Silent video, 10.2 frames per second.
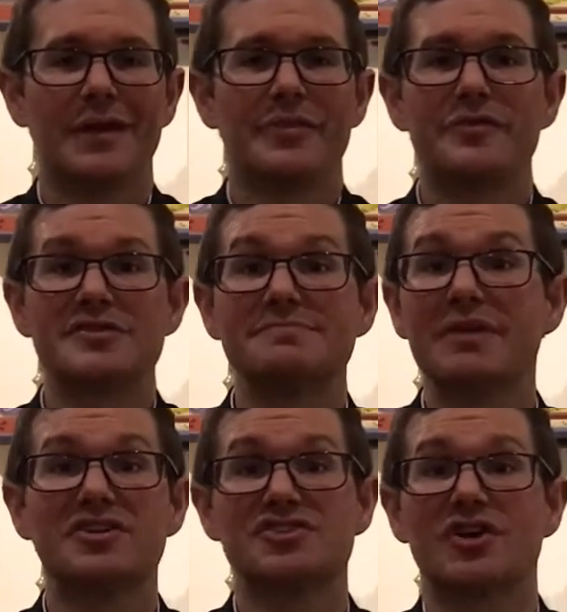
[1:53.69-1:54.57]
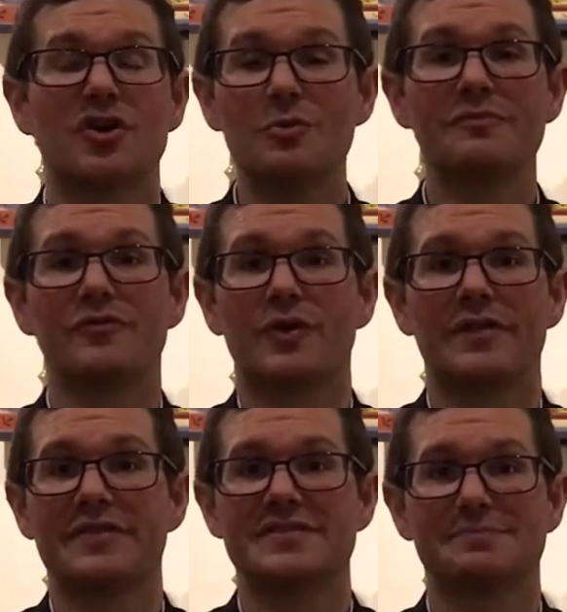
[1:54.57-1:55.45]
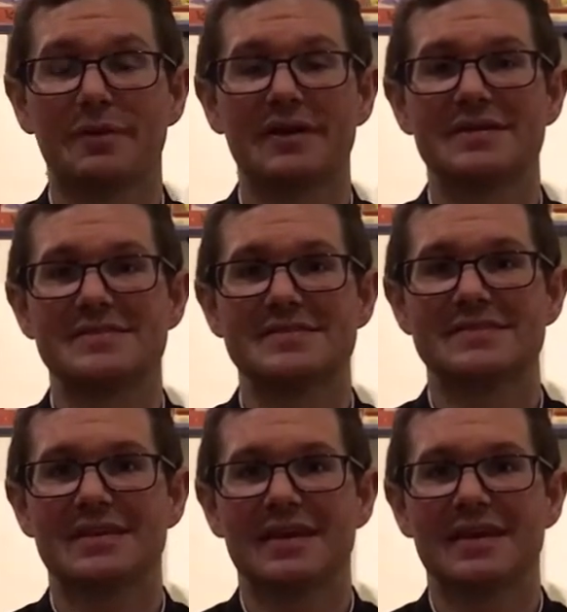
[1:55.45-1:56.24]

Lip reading: There is much to hope for in this place.